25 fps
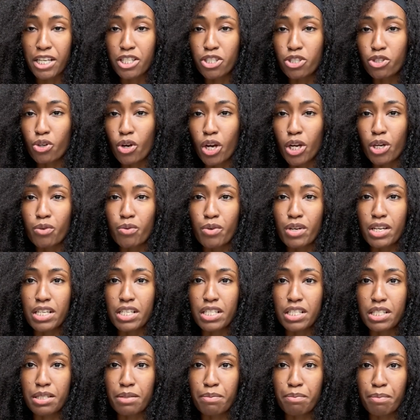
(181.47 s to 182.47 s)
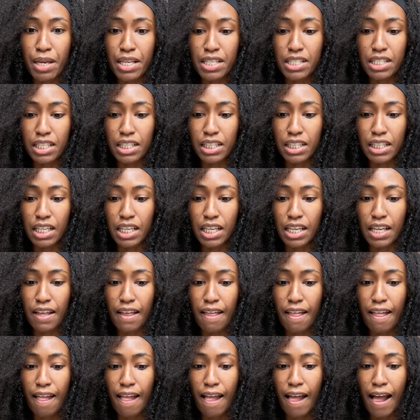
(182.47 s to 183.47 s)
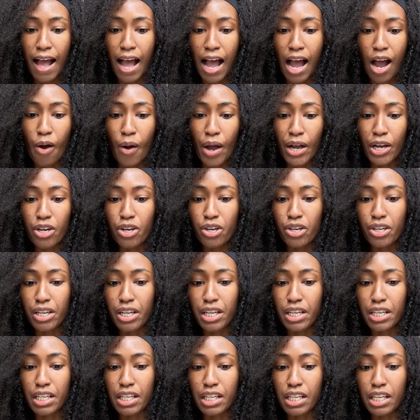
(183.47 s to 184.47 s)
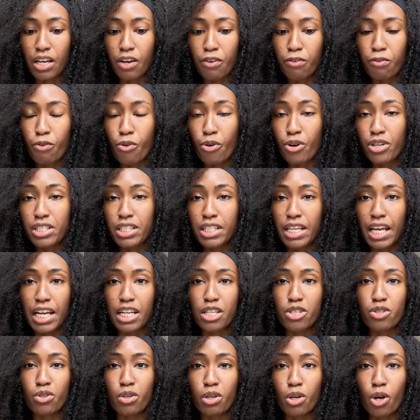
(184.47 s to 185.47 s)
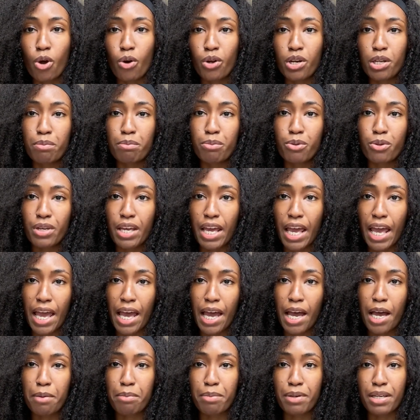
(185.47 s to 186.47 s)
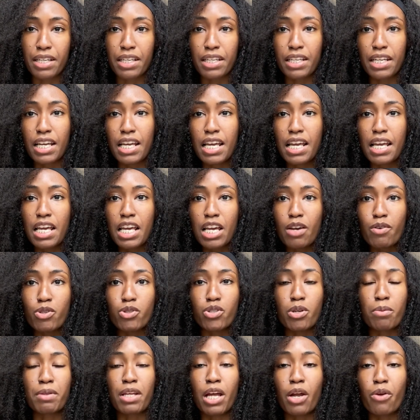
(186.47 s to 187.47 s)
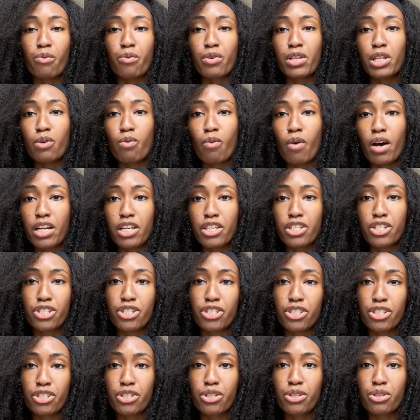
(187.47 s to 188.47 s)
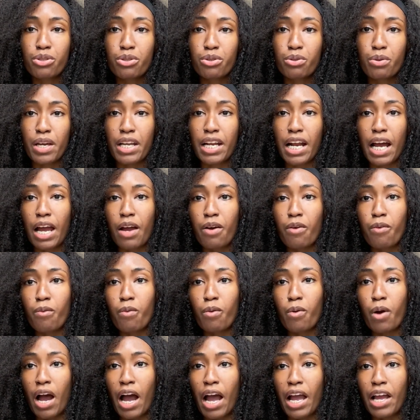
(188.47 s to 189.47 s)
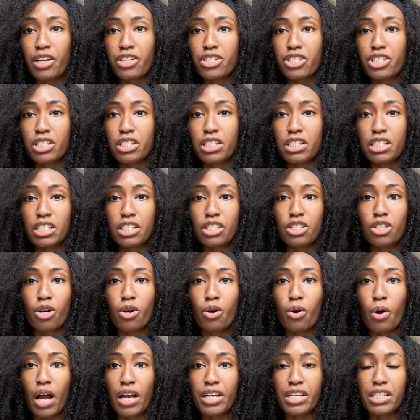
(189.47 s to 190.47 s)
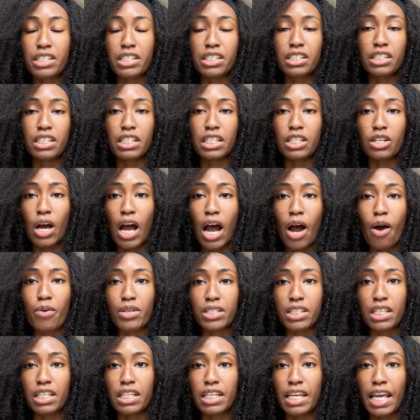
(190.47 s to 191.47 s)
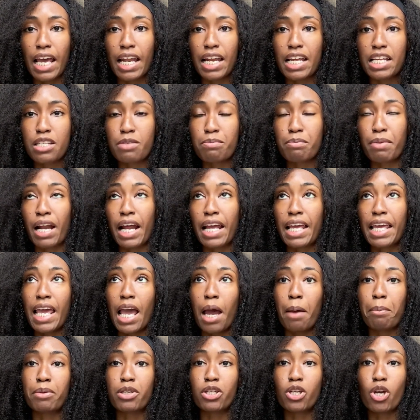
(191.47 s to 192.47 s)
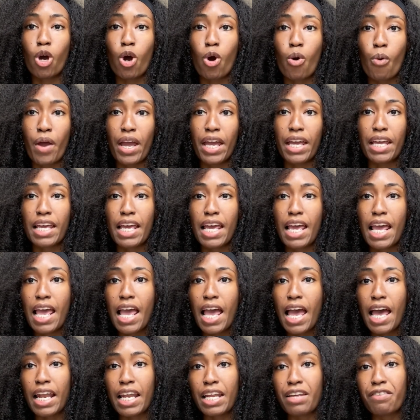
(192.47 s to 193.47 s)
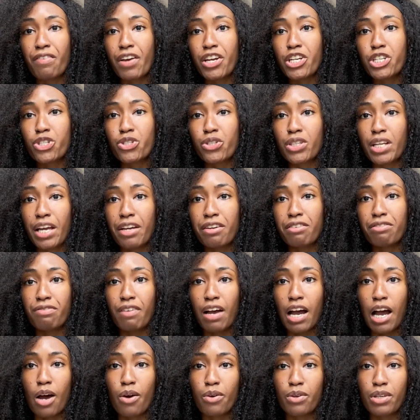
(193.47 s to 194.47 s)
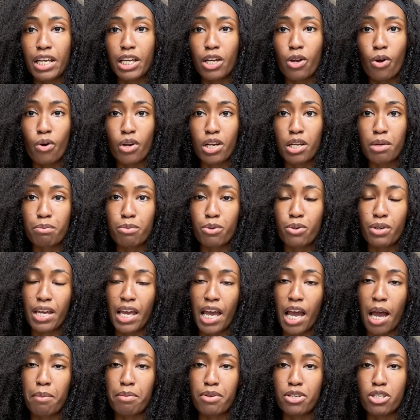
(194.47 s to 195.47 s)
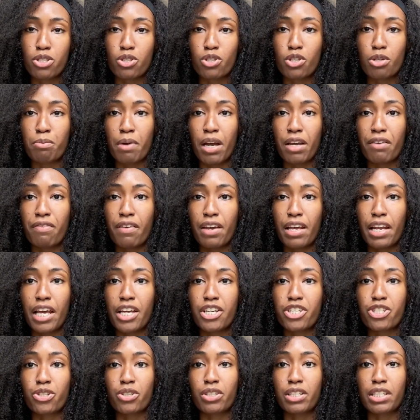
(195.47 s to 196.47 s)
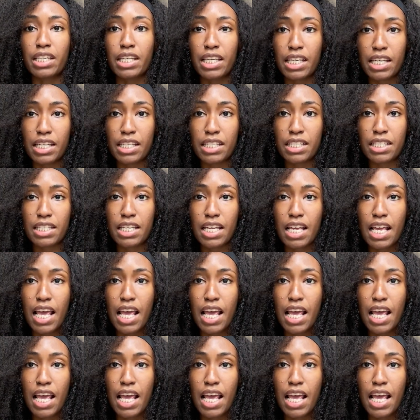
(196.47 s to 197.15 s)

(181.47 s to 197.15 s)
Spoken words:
story was basically how I couldn't afford to get into a coding boot camp, and it was something I really wanted to do, and I just didn't know. I just didn't know how I was going to get it, but I kept going, and eventually I found a coding boot camp to suit my financial needs,